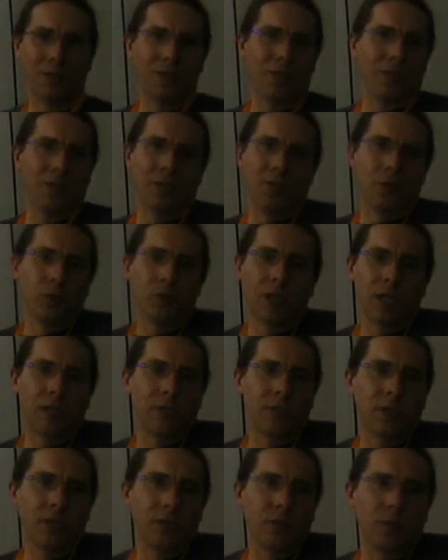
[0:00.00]
and you
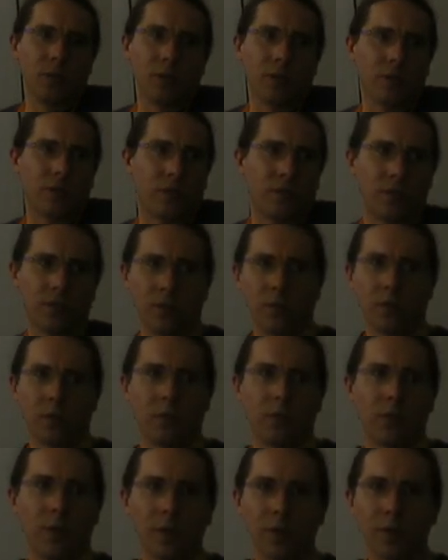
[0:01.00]
guys can do this, you know,
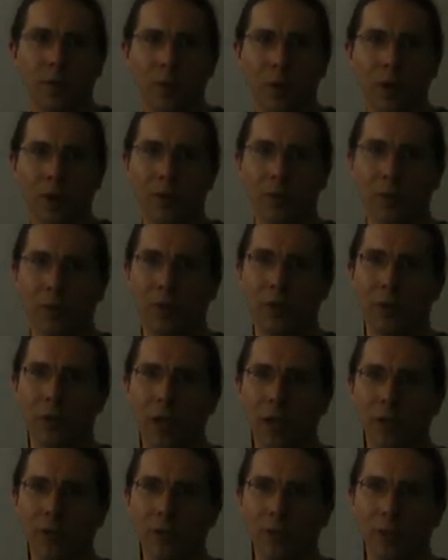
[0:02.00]
underwater with your
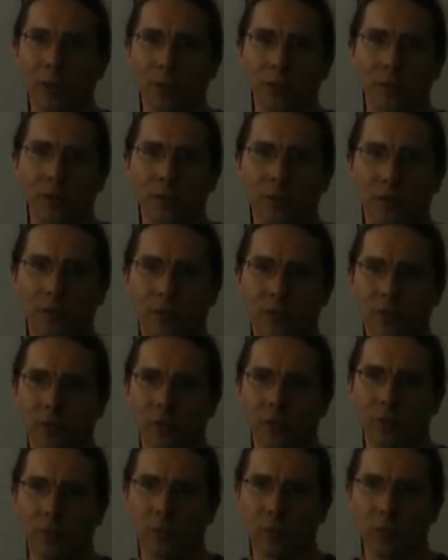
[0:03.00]
eyes closed. It's
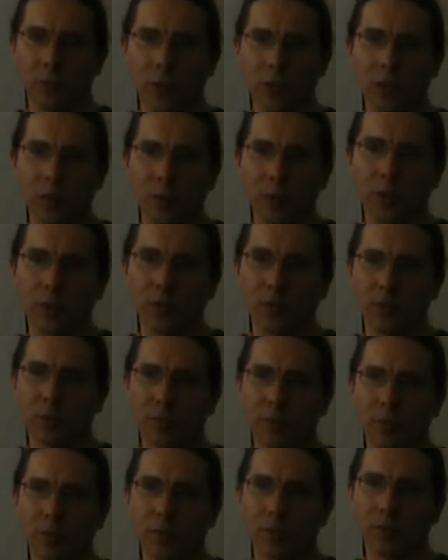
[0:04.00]
just really, really
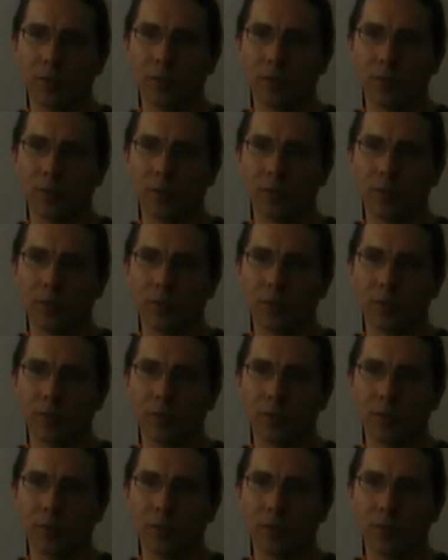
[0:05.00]
simple.